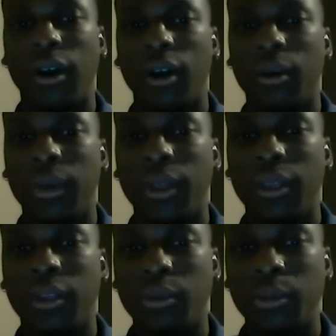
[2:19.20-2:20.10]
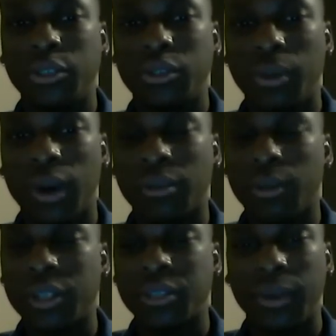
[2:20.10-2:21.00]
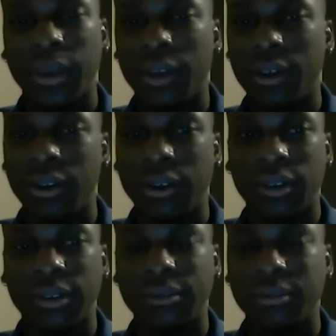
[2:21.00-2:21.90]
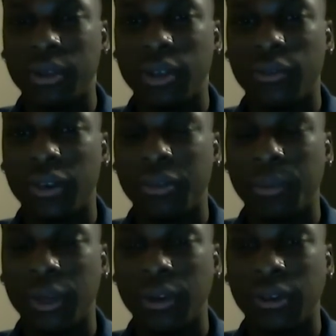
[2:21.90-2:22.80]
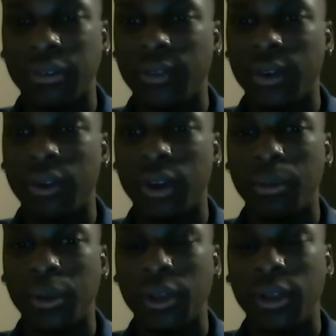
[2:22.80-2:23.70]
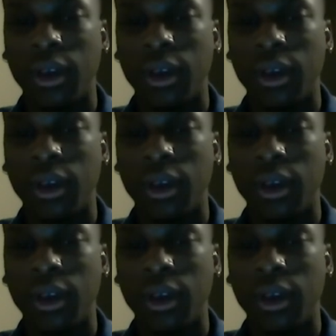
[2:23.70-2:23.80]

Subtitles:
Being in the Human Jukebox Marching Band, wonderful experience, very humbling.